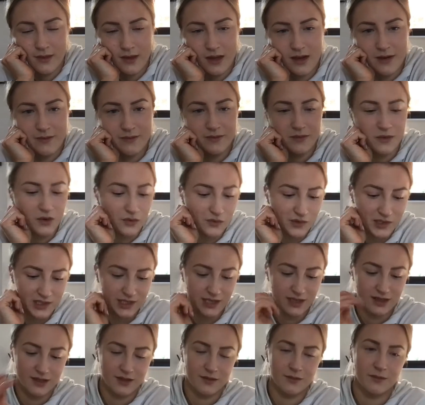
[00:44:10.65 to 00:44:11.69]

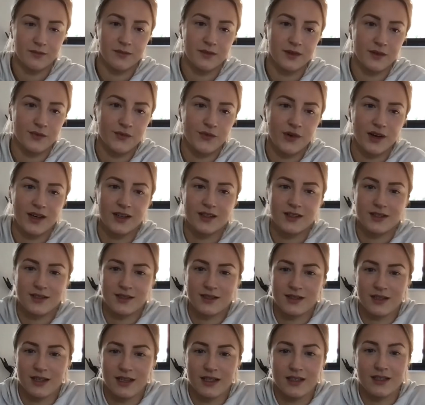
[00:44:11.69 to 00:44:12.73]
Obviously the
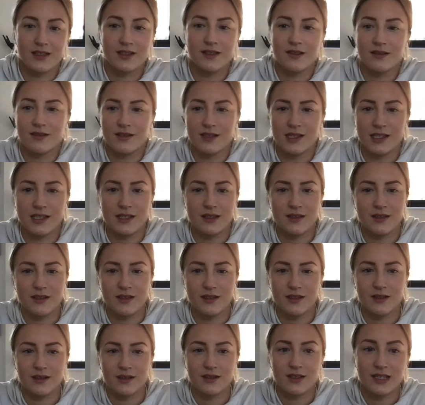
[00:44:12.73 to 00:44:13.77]
first instance is
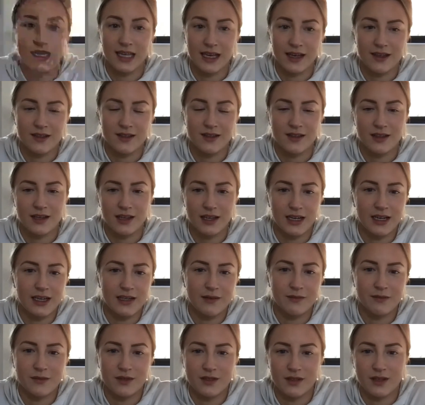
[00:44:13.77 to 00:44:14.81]
to get to the
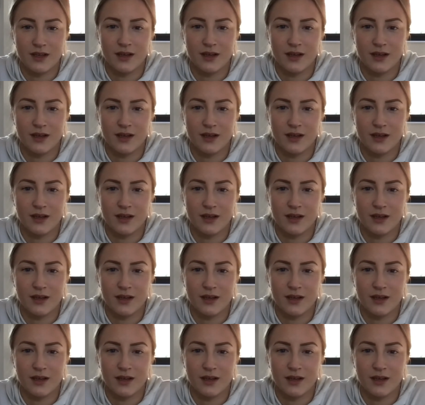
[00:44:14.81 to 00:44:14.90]
games.